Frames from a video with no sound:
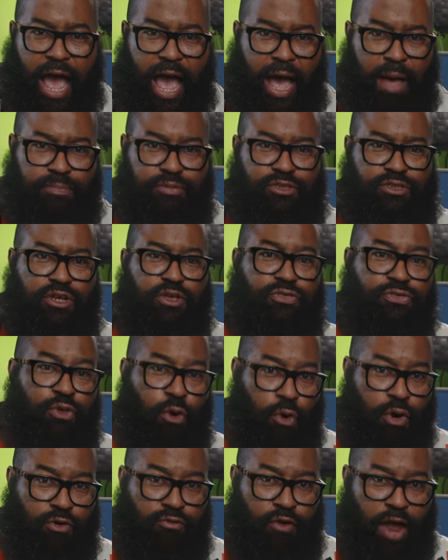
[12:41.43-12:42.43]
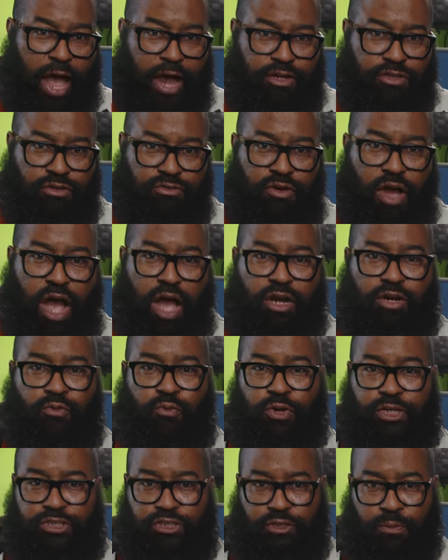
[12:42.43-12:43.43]
apps, Thor Ragnarok,
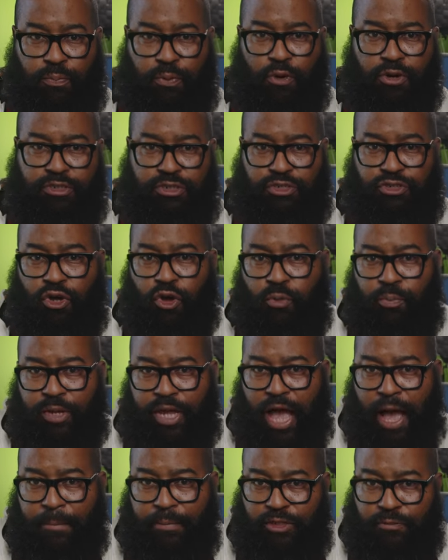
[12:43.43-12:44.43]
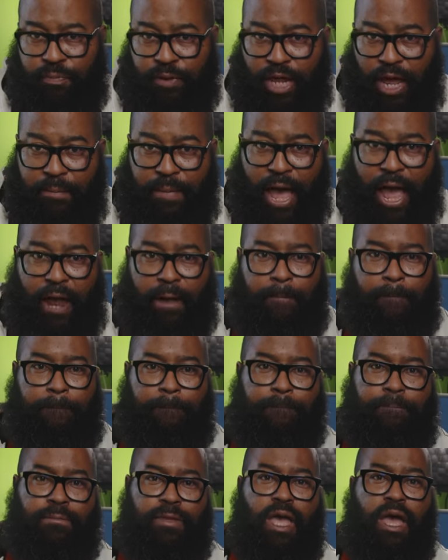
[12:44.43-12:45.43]
which supports Dolby Atmos playback.
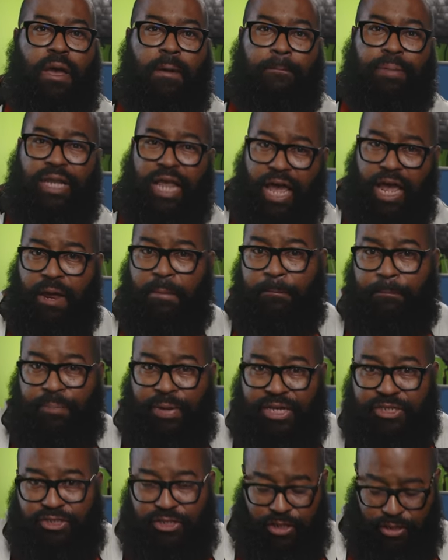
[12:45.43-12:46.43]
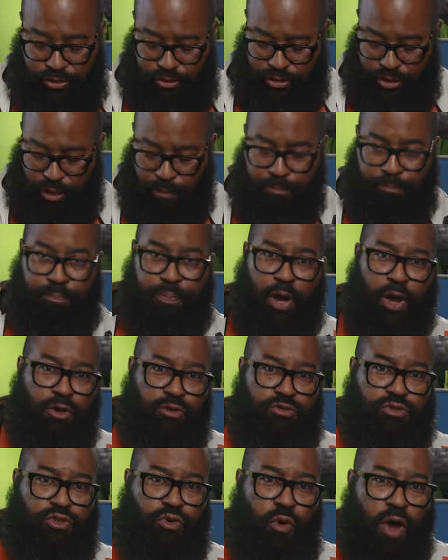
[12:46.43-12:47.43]
Playing Biscuits, the
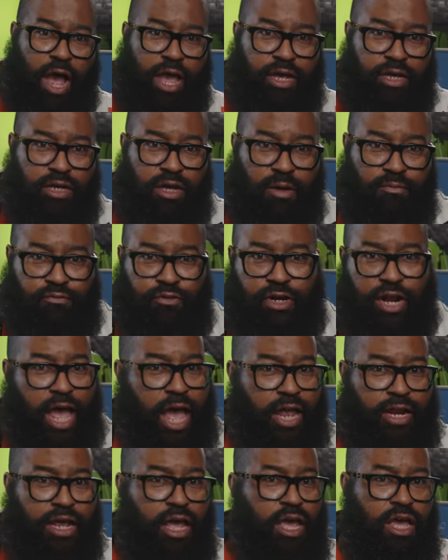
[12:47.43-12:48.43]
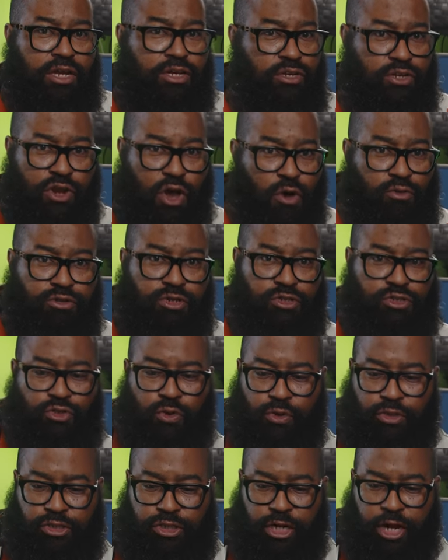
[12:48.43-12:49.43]
Bose QuietComfort had no
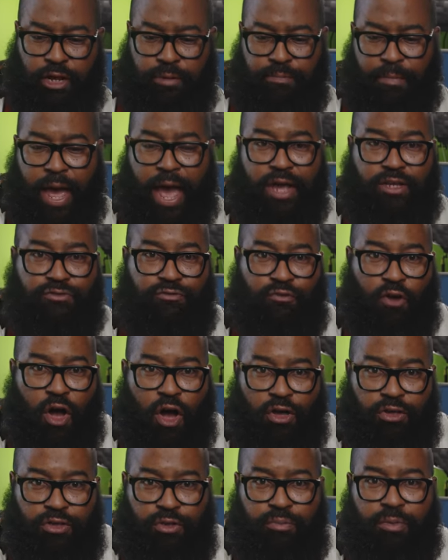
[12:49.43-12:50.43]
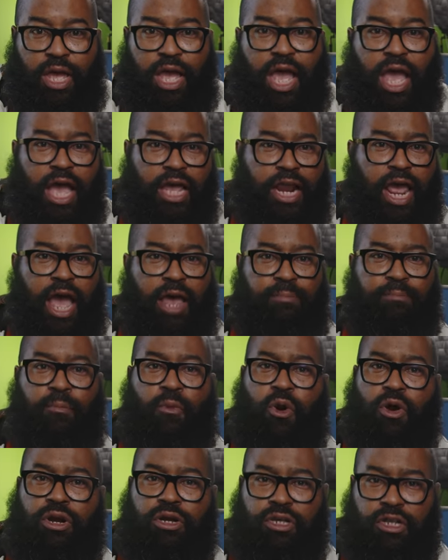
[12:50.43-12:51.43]
distortion at max volume and had
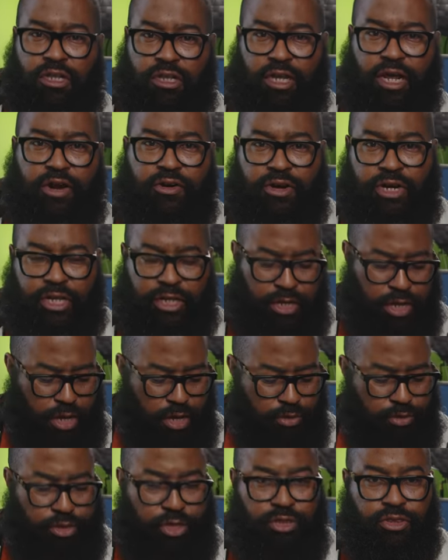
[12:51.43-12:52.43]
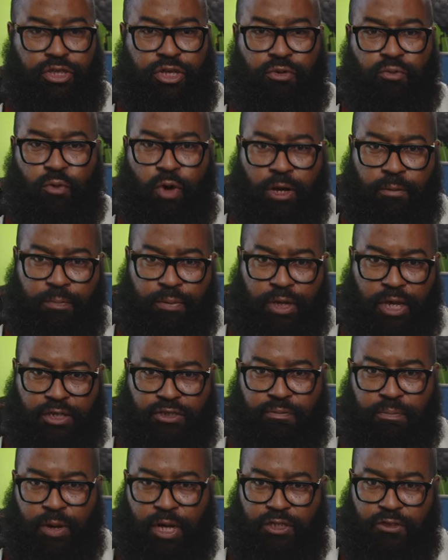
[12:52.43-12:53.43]
more clarity than the
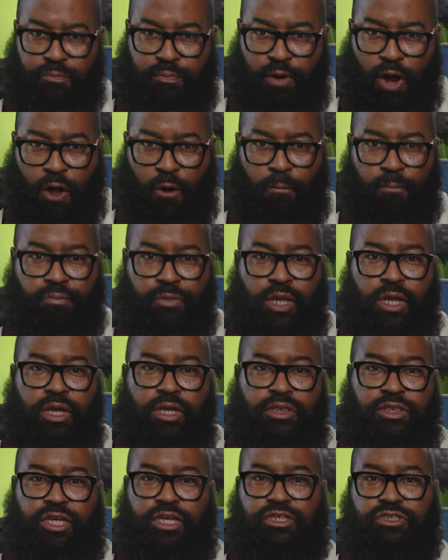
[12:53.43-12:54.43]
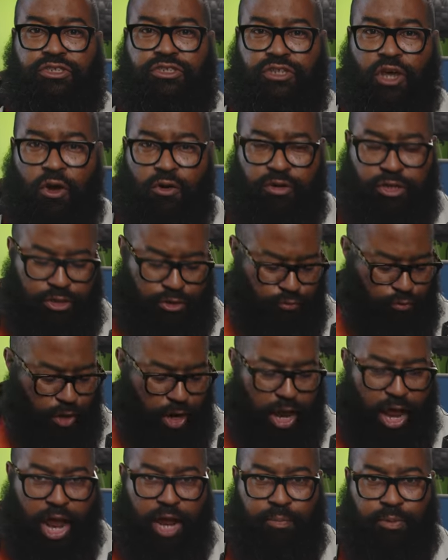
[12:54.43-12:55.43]
OnePlus Buds Pro. The Sonys
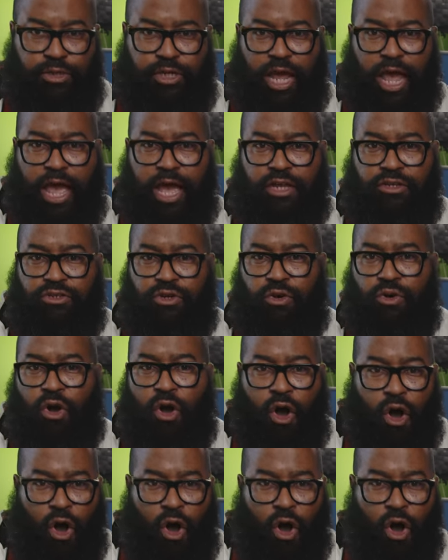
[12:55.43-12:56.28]
were able to handle